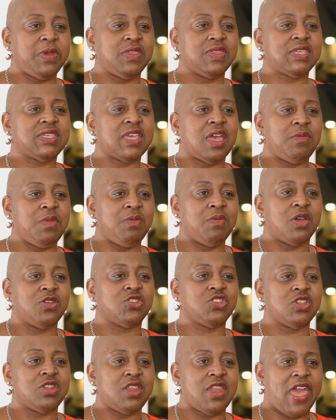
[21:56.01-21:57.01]
be the same
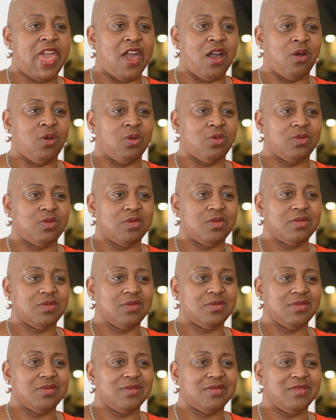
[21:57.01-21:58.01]
emotion now.
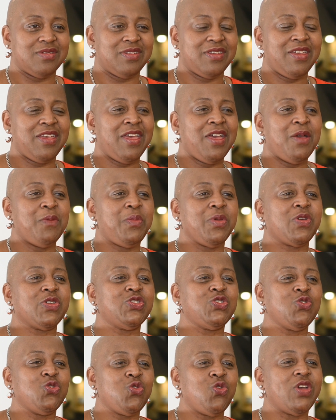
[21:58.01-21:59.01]

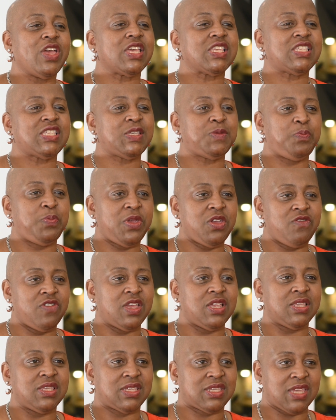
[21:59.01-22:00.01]
Because you're not
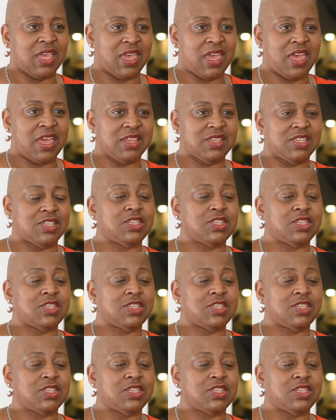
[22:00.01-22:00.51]
experiencing it.